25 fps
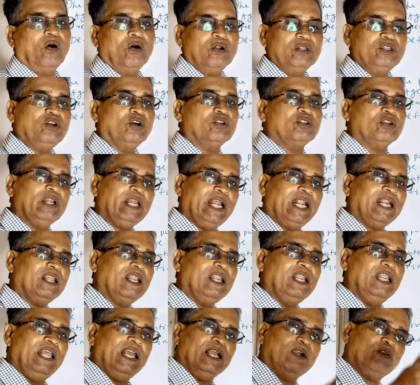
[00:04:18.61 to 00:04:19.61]
On the other
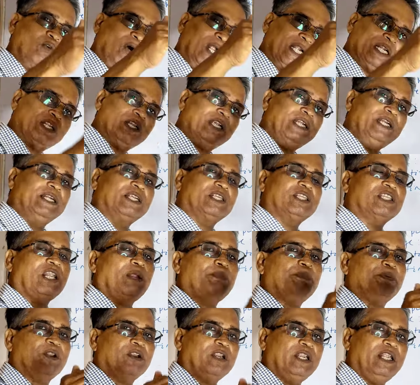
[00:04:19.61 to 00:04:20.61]
hand, lake water
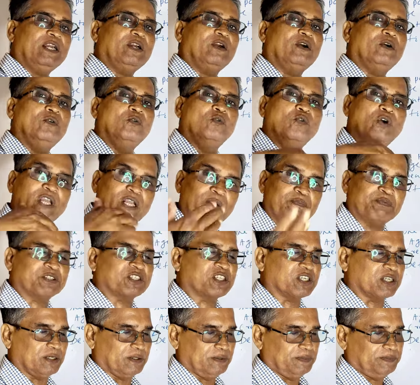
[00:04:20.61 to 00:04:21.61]
itself or lake
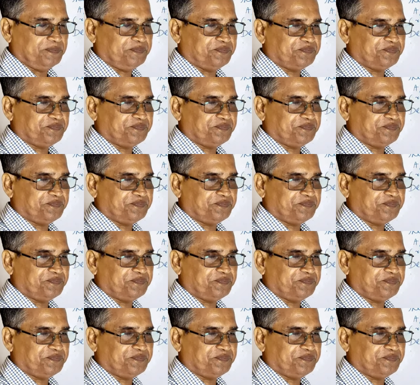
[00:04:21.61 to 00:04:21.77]
waves,